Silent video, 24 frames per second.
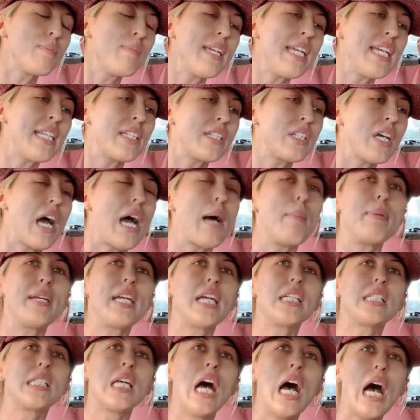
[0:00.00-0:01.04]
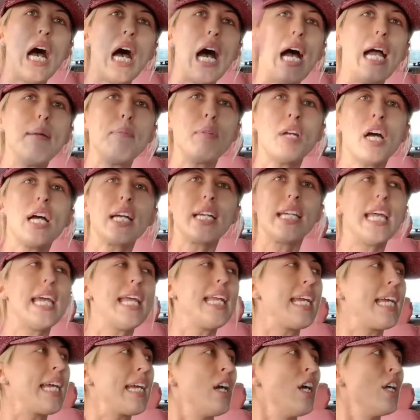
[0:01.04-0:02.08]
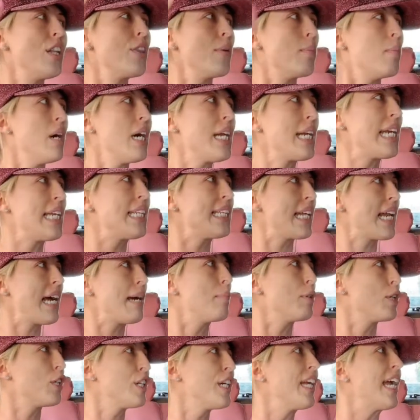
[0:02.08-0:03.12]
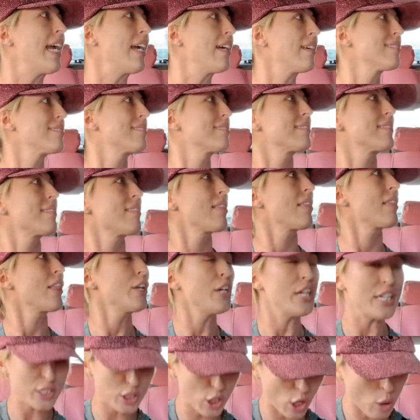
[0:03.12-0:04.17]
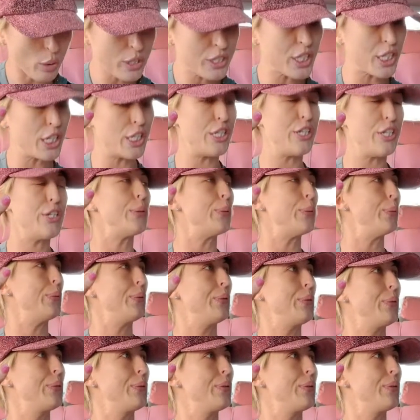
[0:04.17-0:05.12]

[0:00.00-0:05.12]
is me at the top because I'm not getting the money that I'm earning. It's going to you.